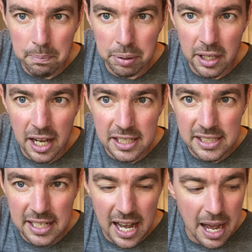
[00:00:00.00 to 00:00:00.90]
pluck,
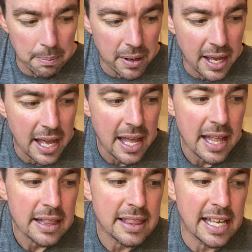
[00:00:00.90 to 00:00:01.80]
stop,
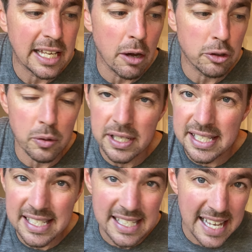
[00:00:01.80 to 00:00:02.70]
then go to a
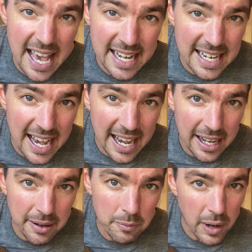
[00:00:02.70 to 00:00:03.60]
C add
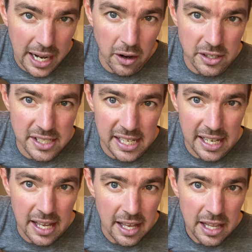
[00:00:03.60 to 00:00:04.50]
9. I call it a C.